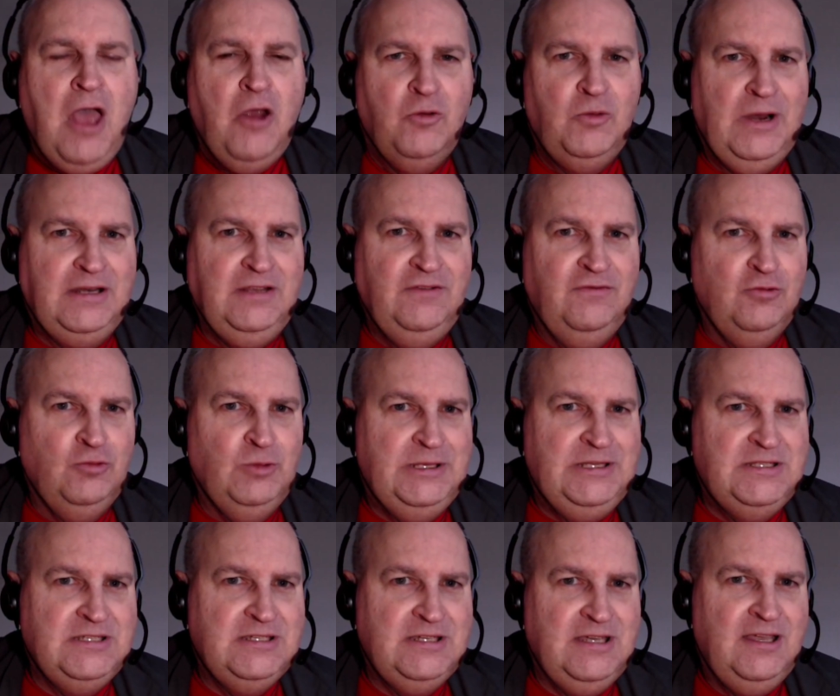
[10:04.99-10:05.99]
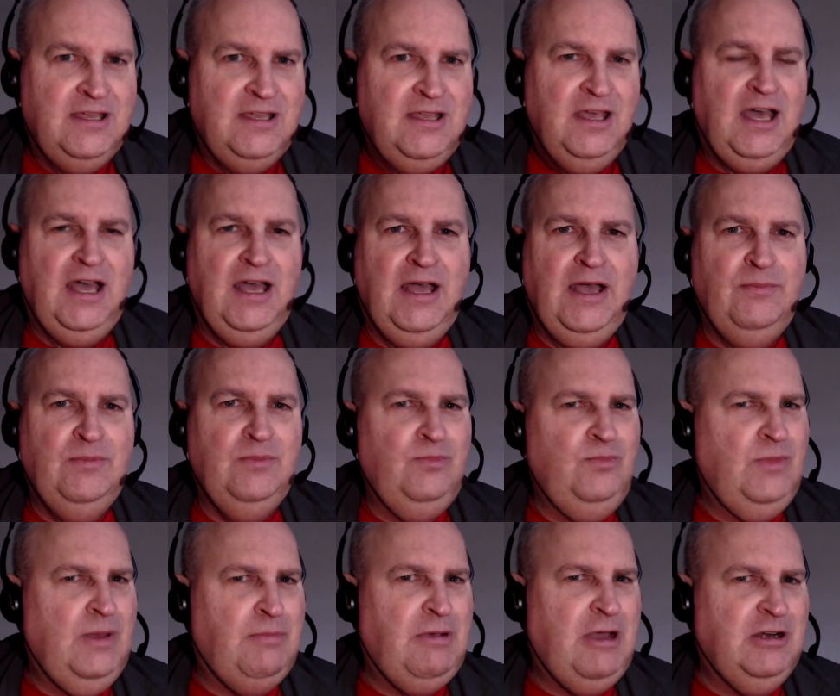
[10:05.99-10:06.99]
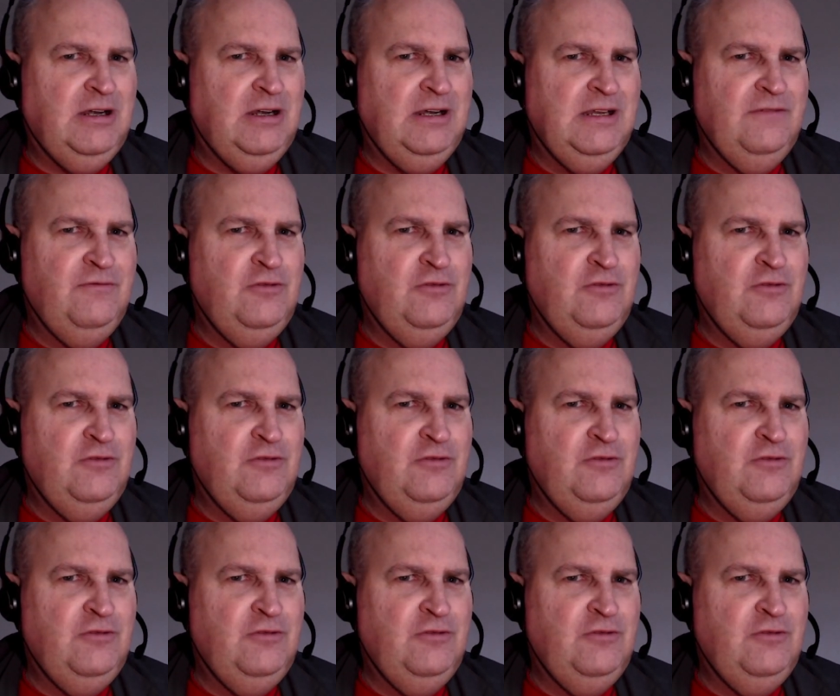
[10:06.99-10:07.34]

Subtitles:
Ready for winter. Apparently,